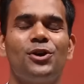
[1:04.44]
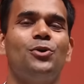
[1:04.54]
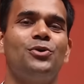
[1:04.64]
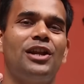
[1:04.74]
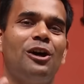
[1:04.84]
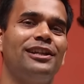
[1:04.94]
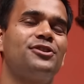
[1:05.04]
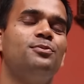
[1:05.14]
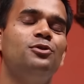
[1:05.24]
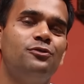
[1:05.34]
So now
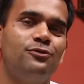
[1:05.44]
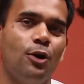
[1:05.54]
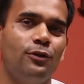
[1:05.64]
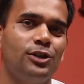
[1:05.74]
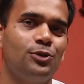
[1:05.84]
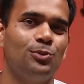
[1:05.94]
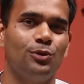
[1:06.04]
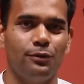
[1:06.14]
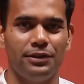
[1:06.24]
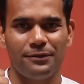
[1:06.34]
let's move forward
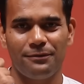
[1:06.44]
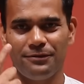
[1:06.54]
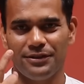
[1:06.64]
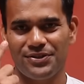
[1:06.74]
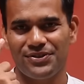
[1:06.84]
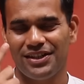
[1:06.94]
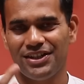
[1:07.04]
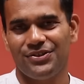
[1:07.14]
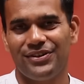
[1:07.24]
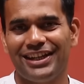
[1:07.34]
to our first
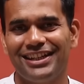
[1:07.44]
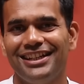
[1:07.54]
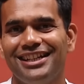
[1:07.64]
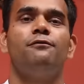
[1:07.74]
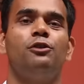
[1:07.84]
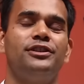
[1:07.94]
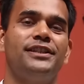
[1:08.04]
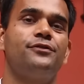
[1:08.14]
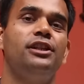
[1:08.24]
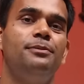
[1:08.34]
drink. For
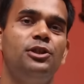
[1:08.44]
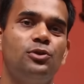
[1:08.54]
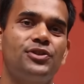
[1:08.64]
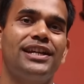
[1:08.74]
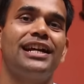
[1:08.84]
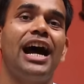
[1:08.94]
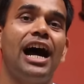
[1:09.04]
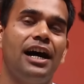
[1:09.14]
this, we'll be using